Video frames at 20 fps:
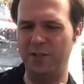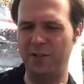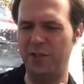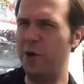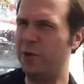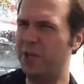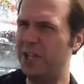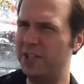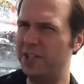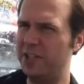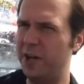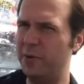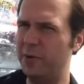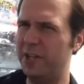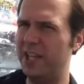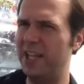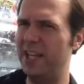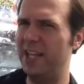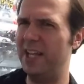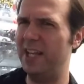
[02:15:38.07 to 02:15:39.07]

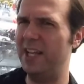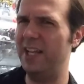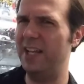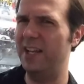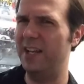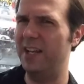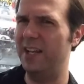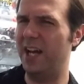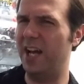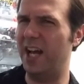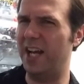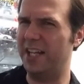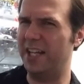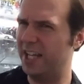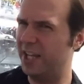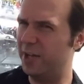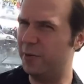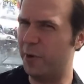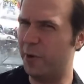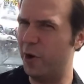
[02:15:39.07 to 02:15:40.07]
Tokidoki,
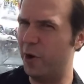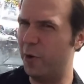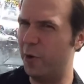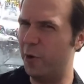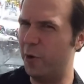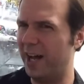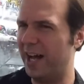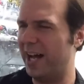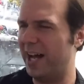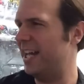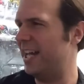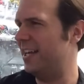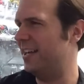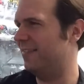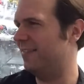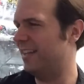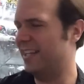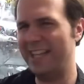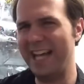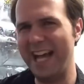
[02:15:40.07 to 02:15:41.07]
Kid Robot,
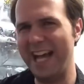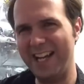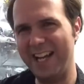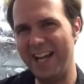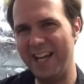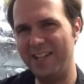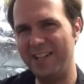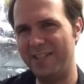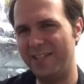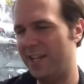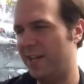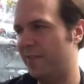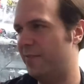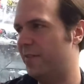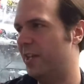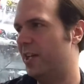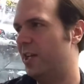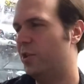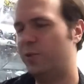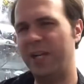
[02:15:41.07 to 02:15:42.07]
like that kind of stuff.
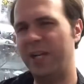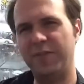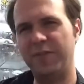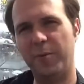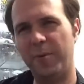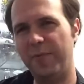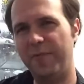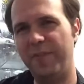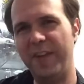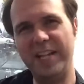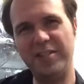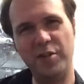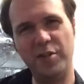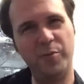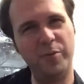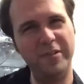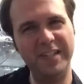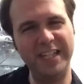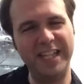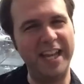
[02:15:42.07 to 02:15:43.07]
Transformer fans
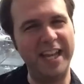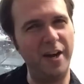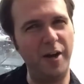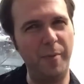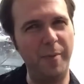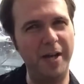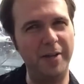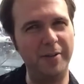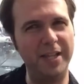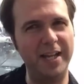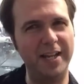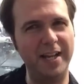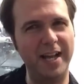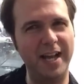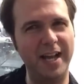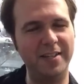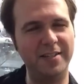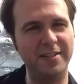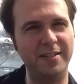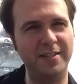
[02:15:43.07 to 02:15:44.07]
don't really care about that
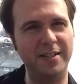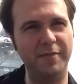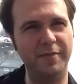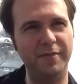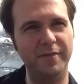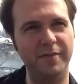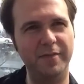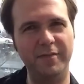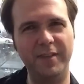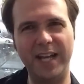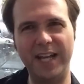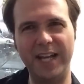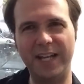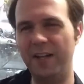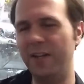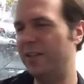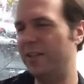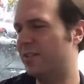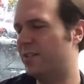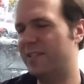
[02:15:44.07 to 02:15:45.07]
kind of stuff. Like
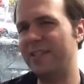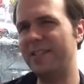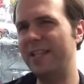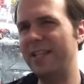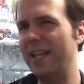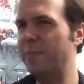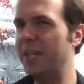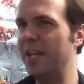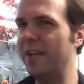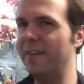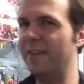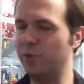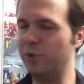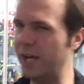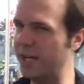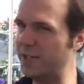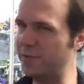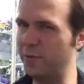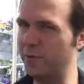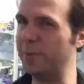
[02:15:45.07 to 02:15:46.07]
it's the same thing. Like
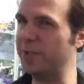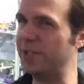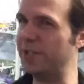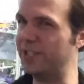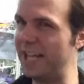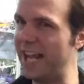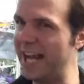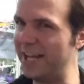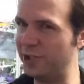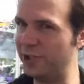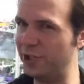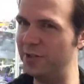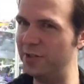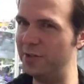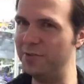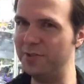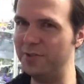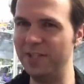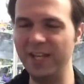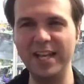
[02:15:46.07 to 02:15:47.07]
Transformer
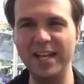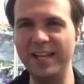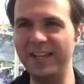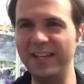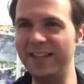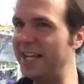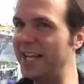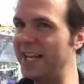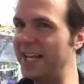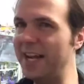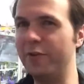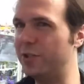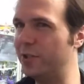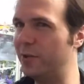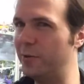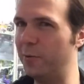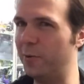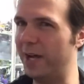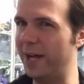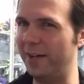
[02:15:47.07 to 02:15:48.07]
statues, they never
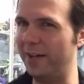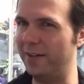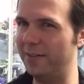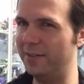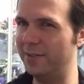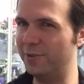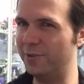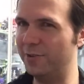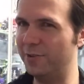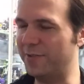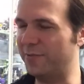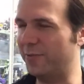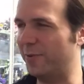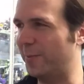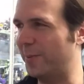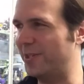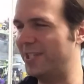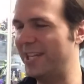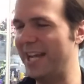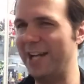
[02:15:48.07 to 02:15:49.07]
do well.
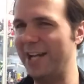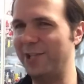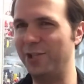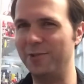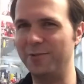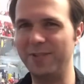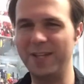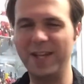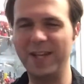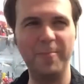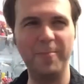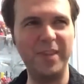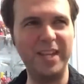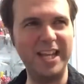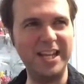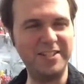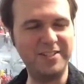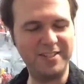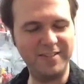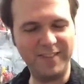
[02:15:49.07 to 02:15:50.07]
Transformer statues.
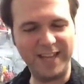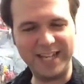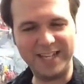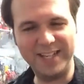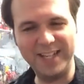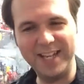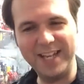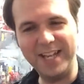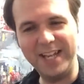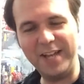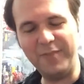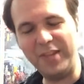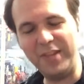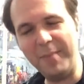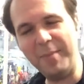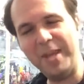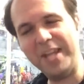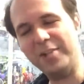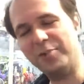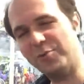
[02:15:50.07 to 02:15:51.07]
It's like if
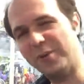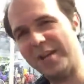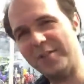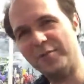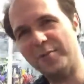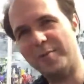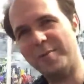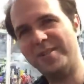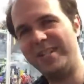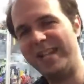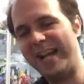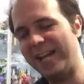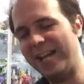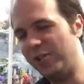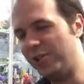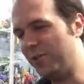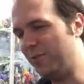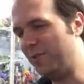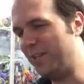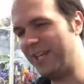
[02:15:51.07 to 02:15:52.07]
they make a Transformer
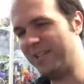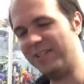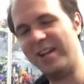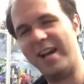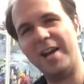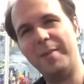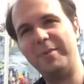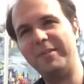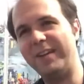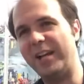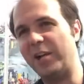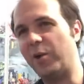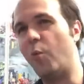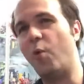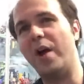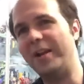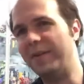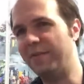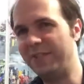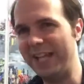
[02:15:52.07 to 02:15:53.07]
statue, it's got to be like
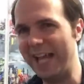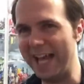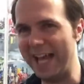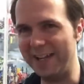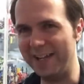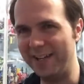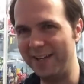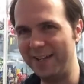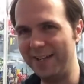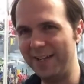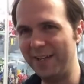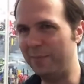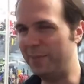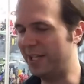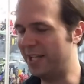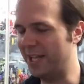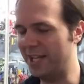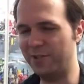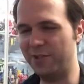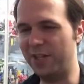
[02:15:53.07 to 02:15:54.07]
1 of 10
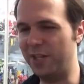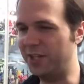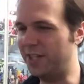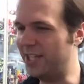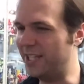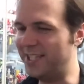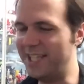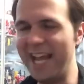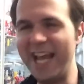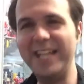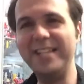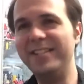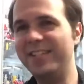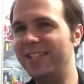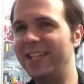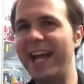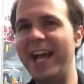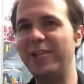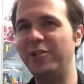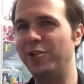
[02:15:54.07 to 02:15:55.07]
because the 10
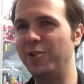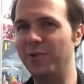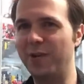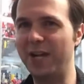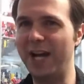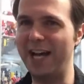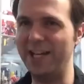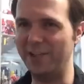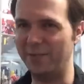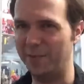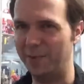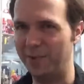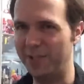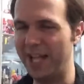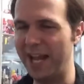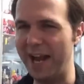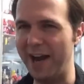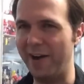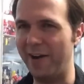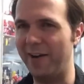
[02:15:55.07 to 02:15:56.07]
statue guys will
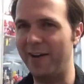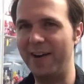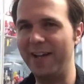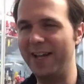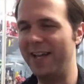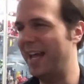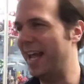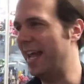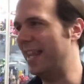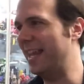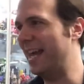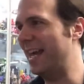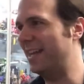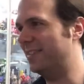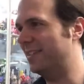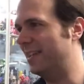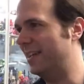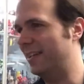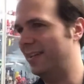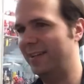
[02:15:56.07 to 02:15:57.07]
care, and
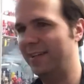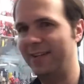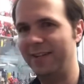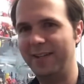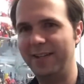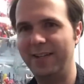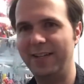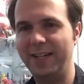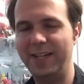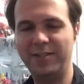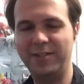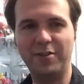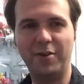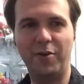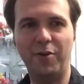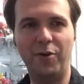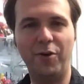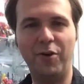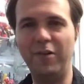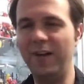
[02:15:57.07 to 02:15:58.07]
that's it. It's
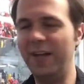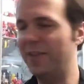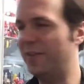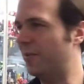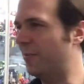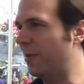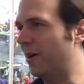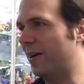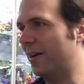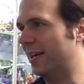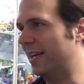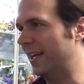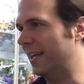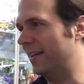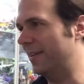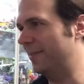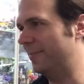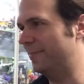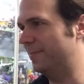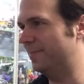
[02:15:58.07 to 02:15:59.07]
a whole other
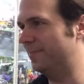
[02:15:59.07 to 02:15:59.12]
market.